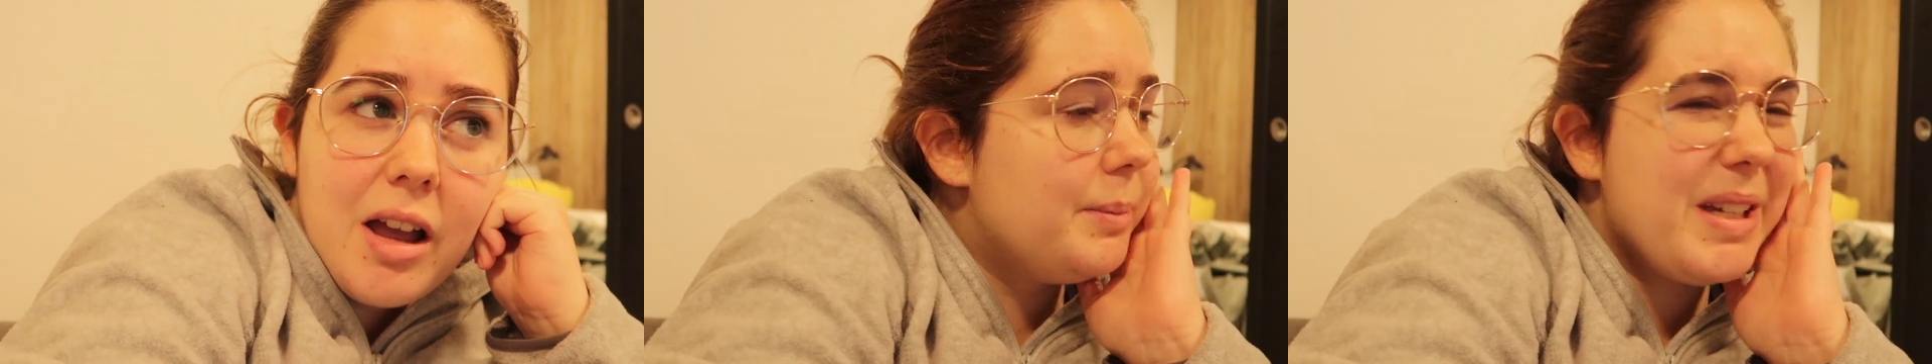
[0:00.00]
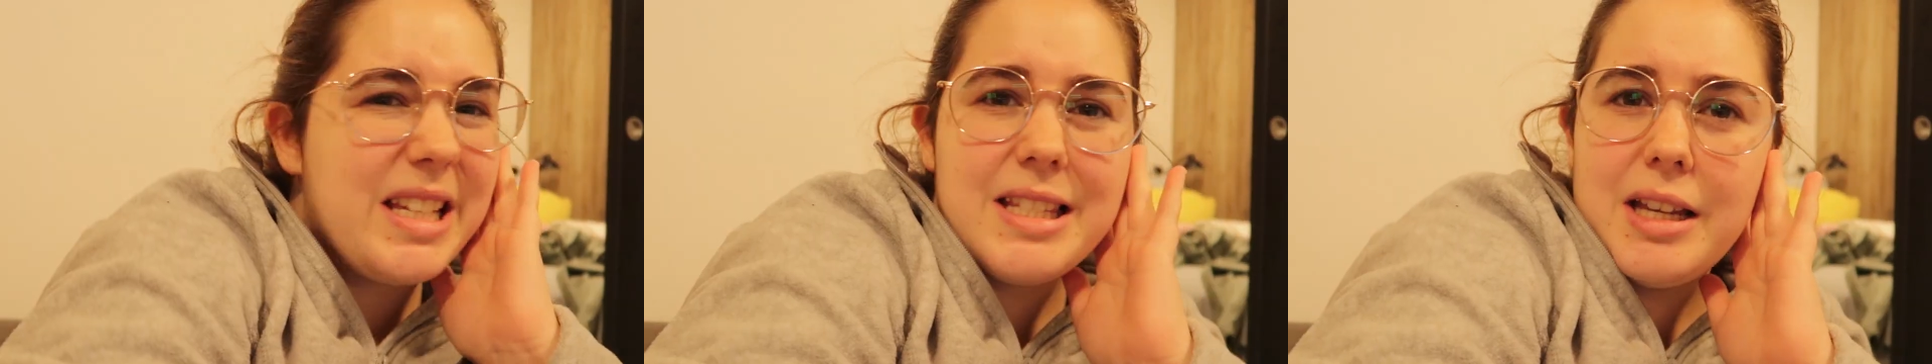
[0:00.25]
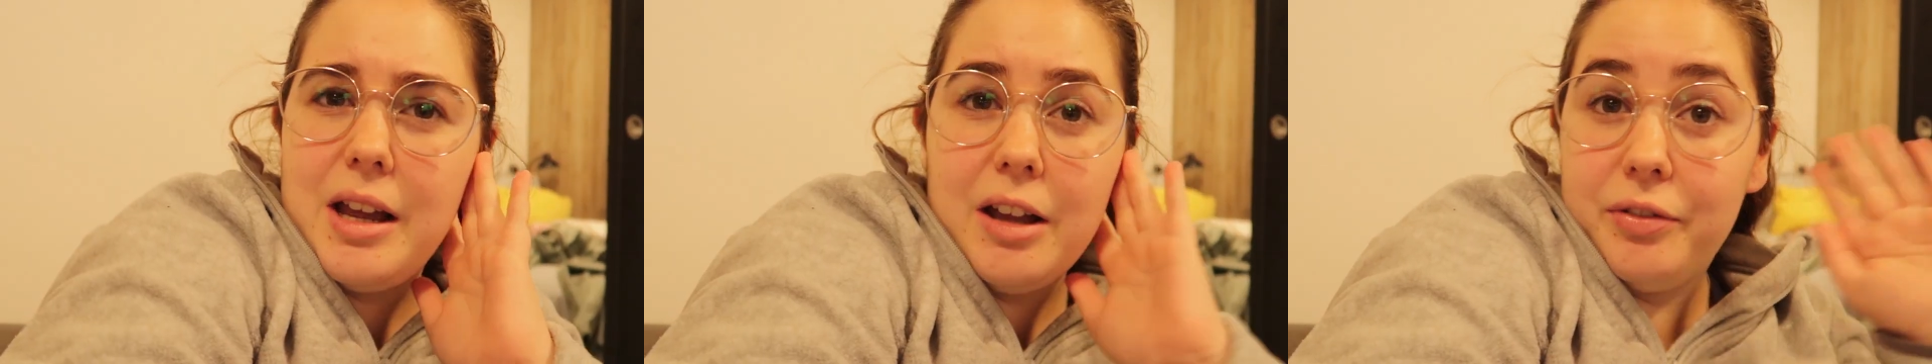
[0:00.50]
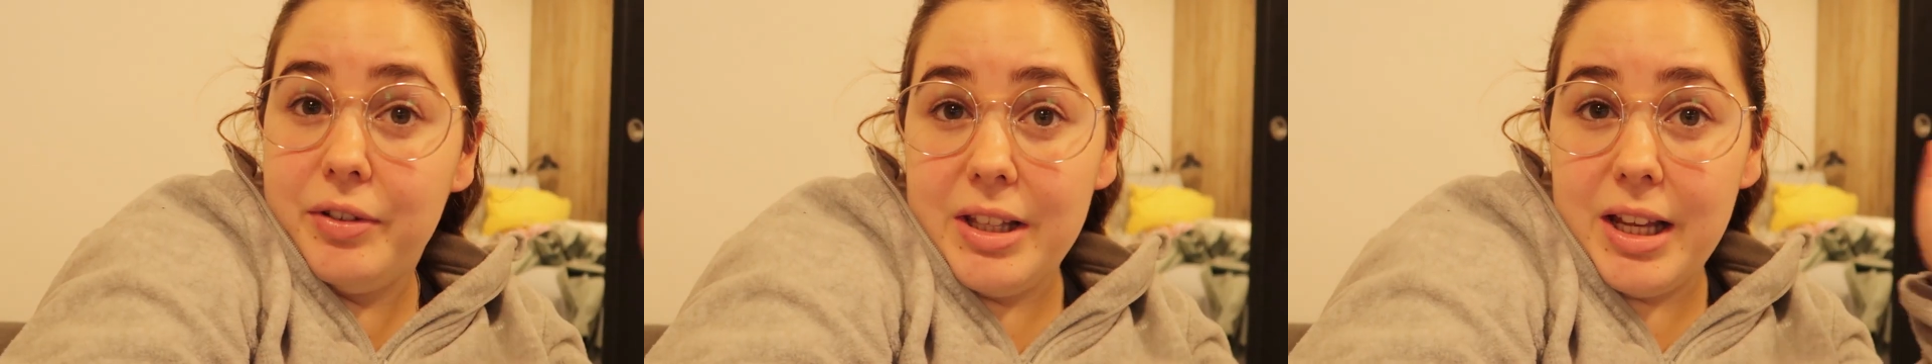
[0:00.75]
because
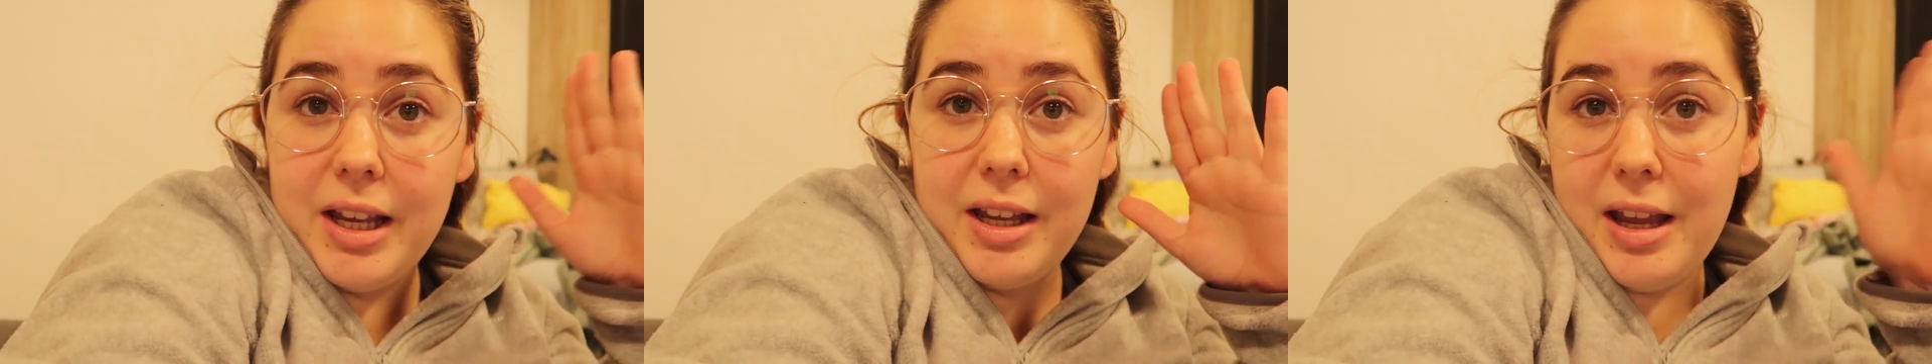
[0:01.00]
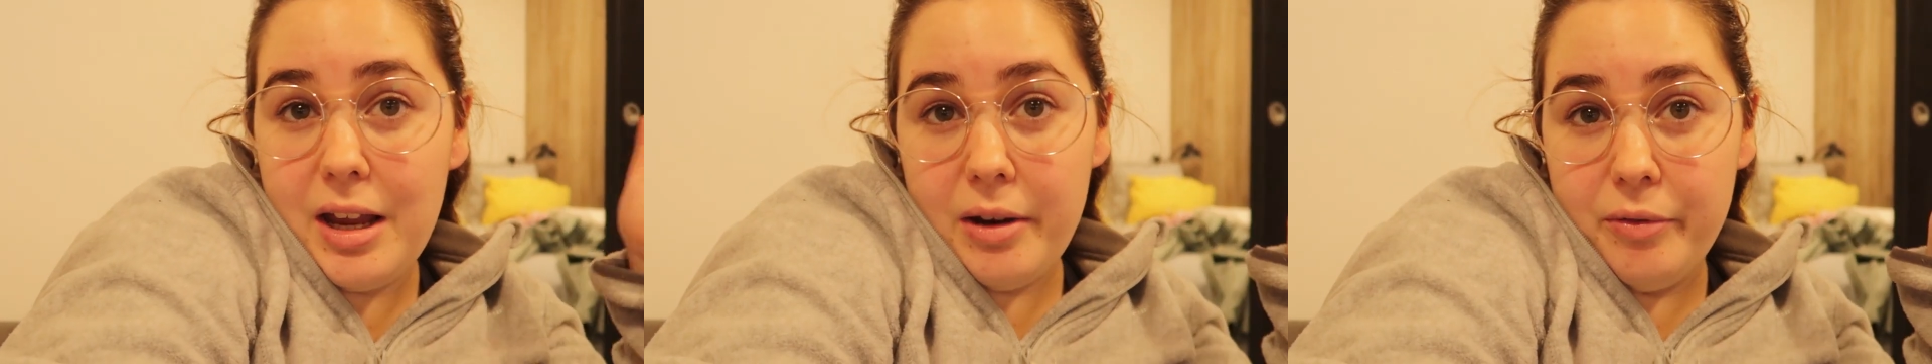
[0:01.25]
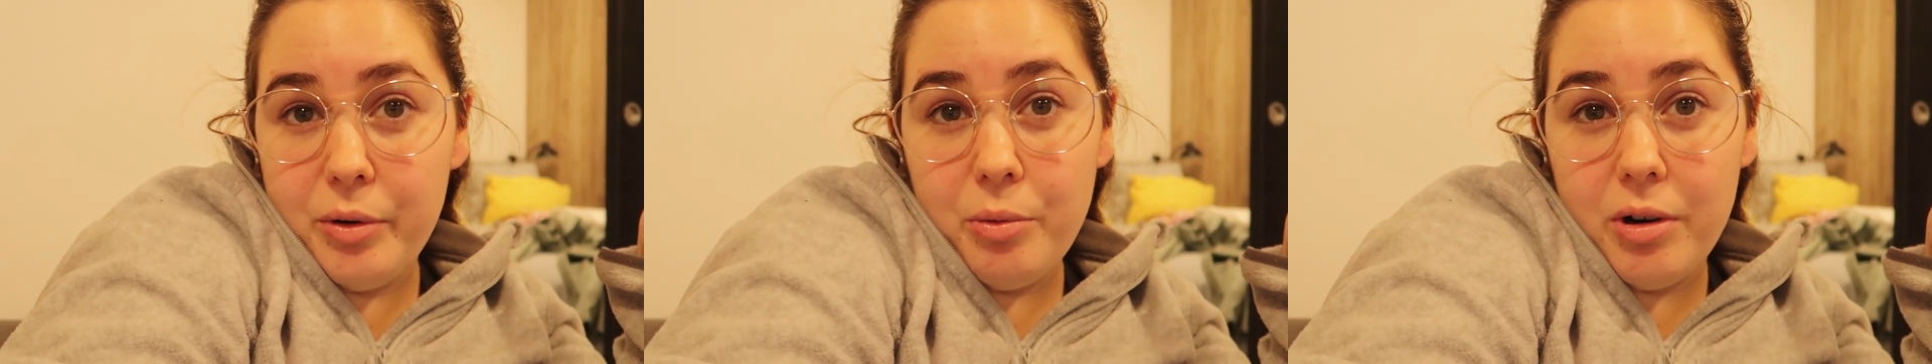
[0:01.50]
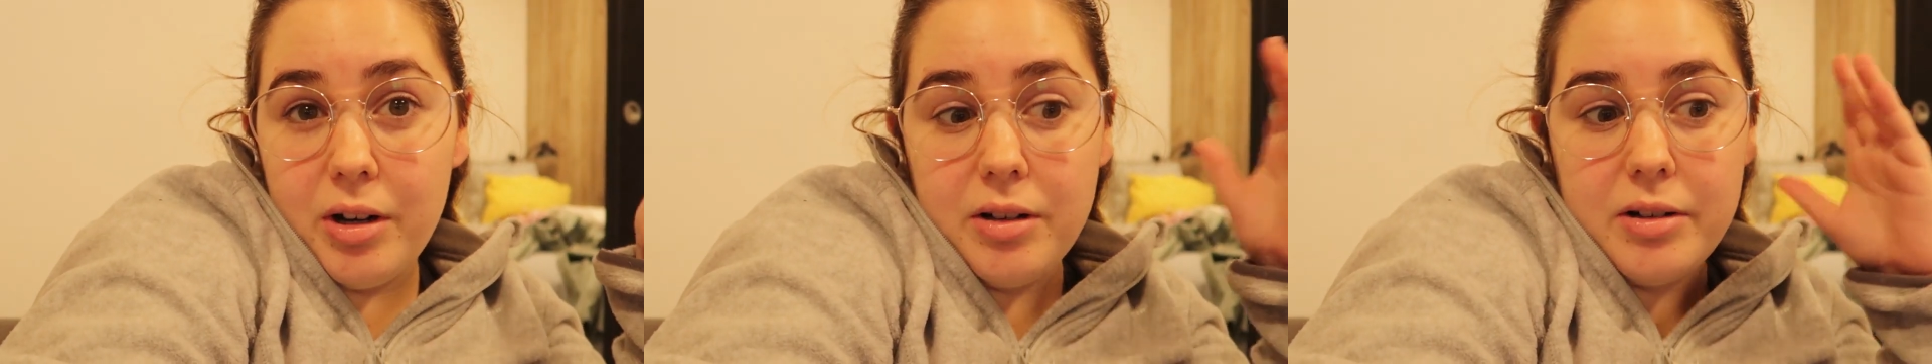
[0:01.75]
I feel like
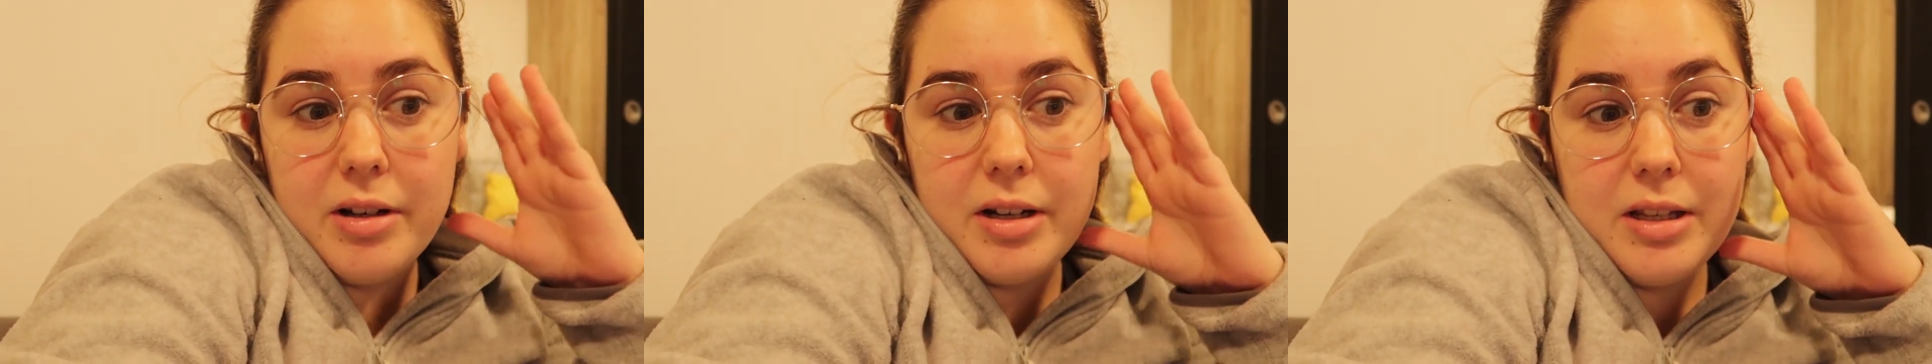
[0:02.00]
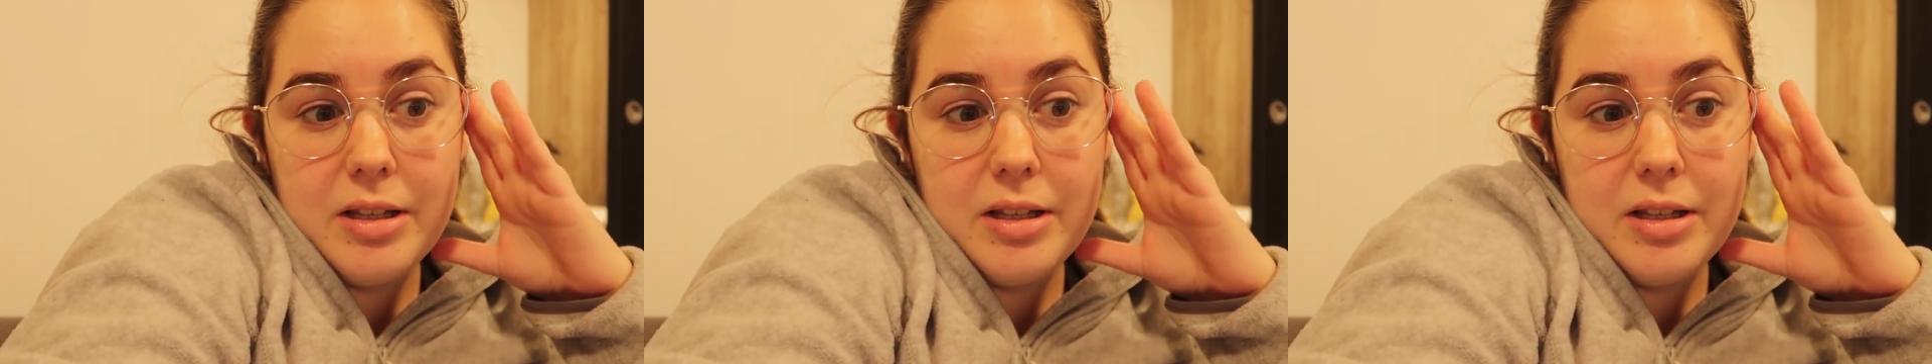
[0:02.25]
everyone